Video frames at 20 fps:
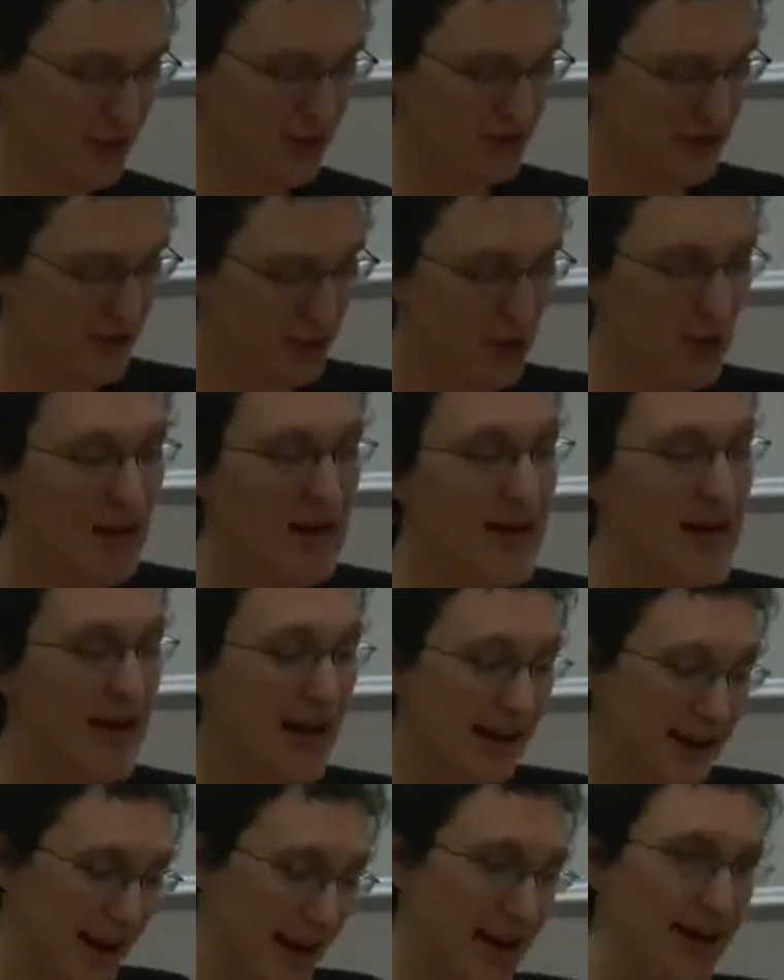So
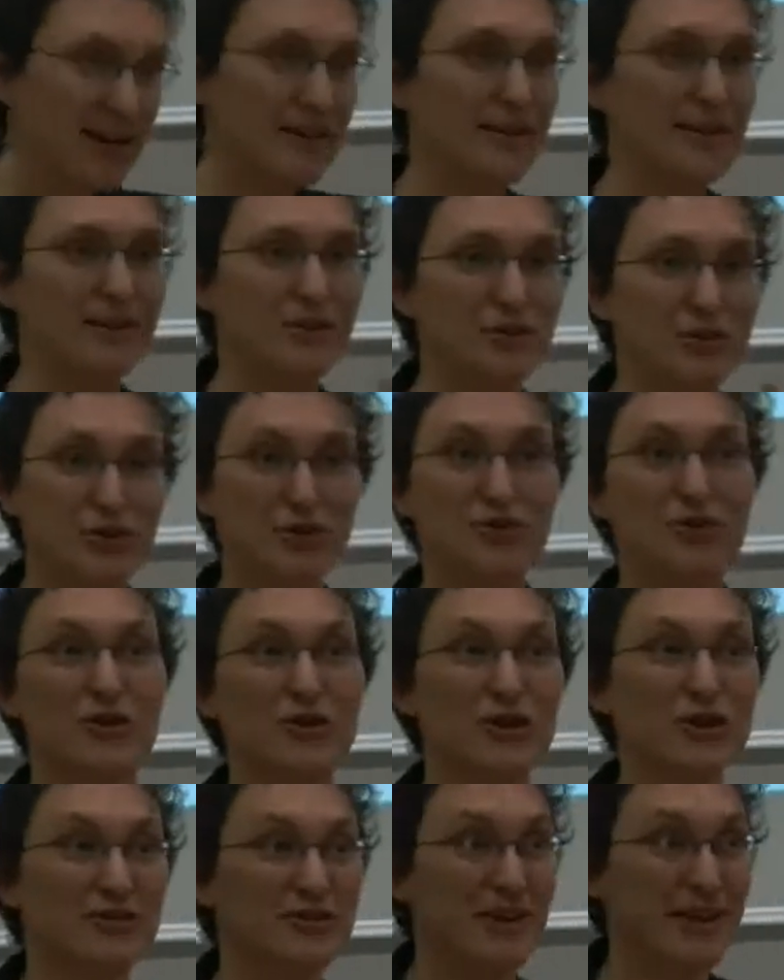again, you should
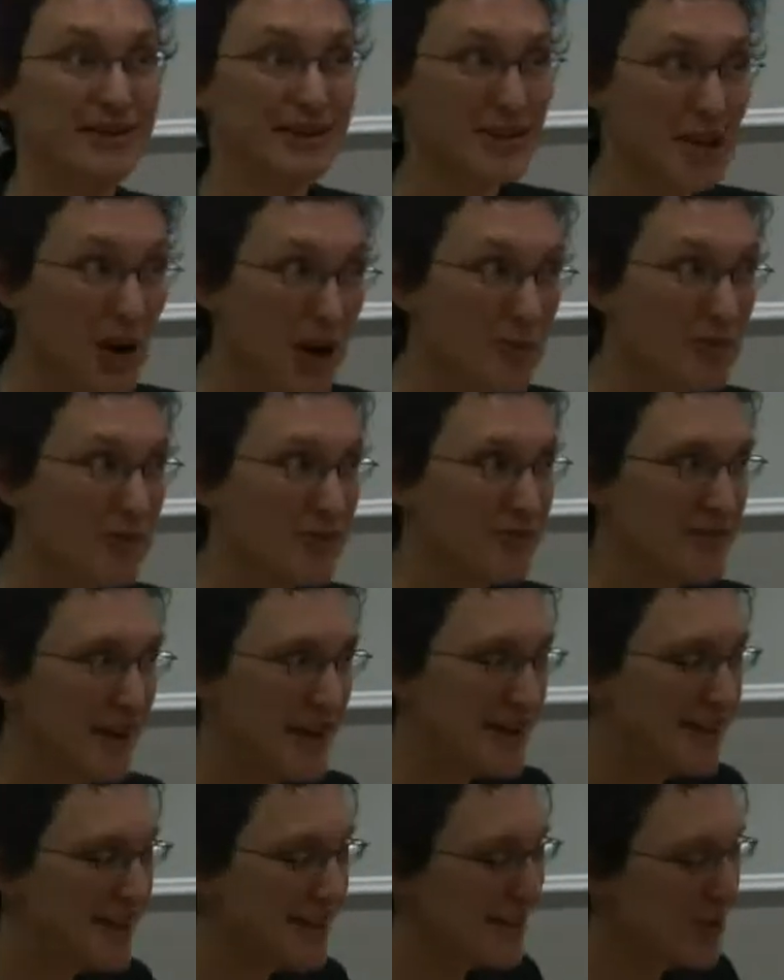all have gotten a copy of
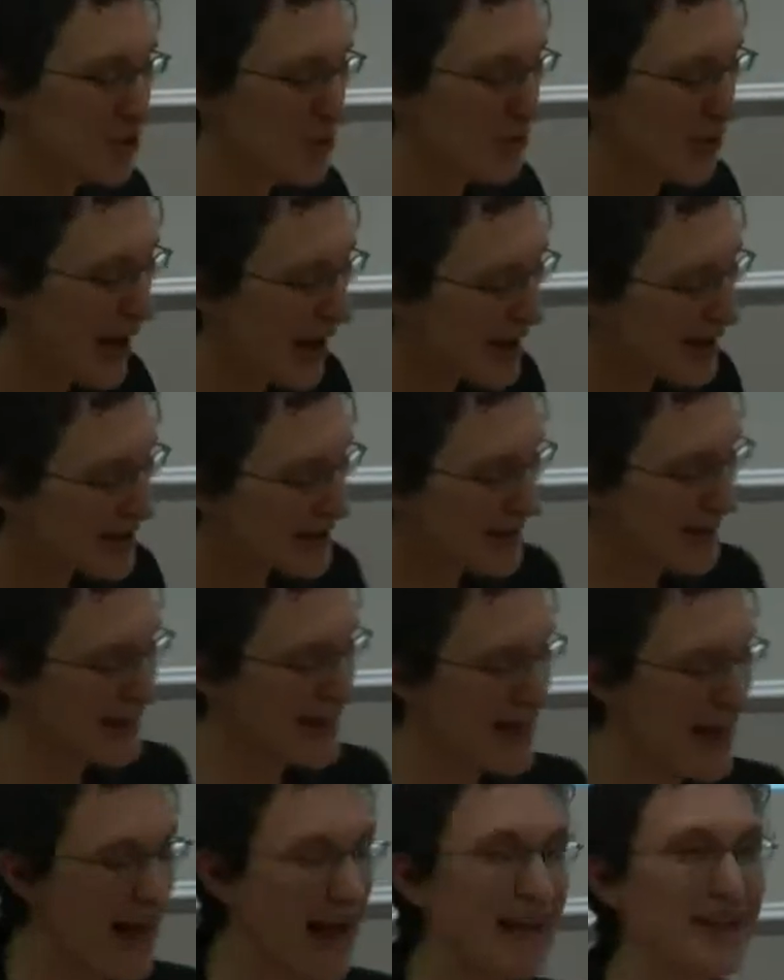that in your pack,
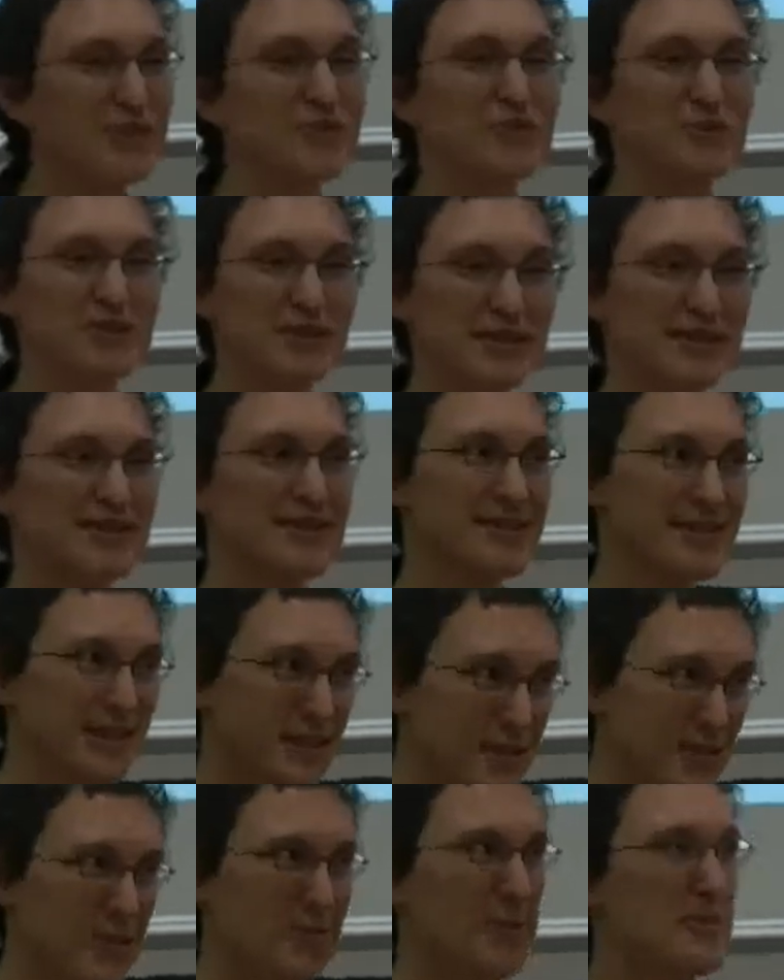and if you didn't, there
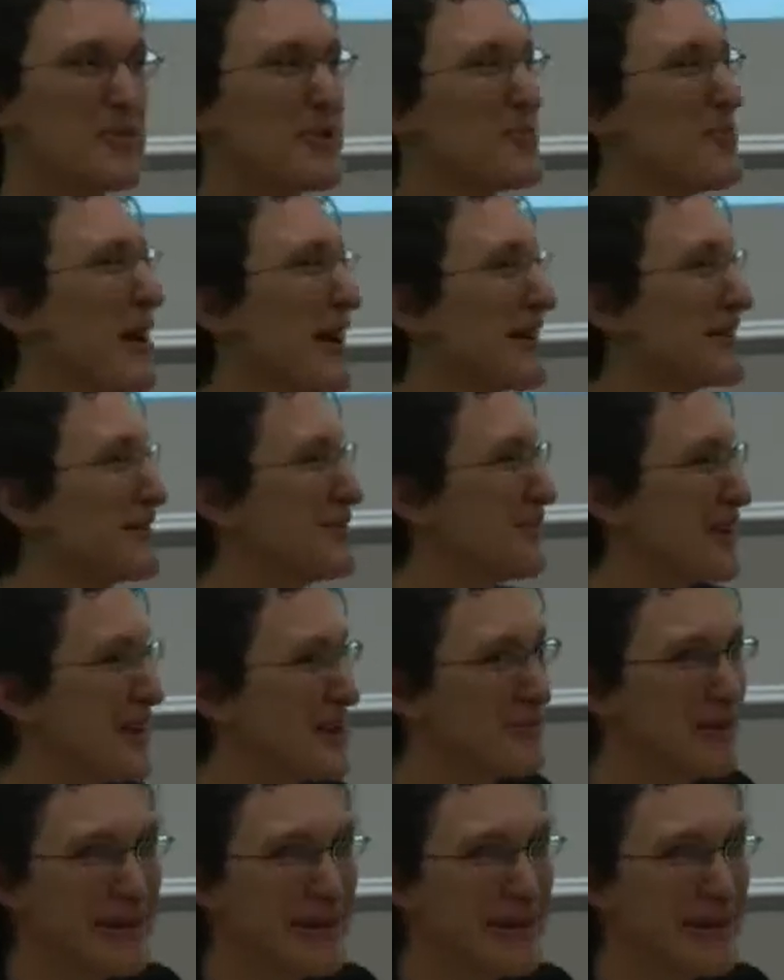will be more packs available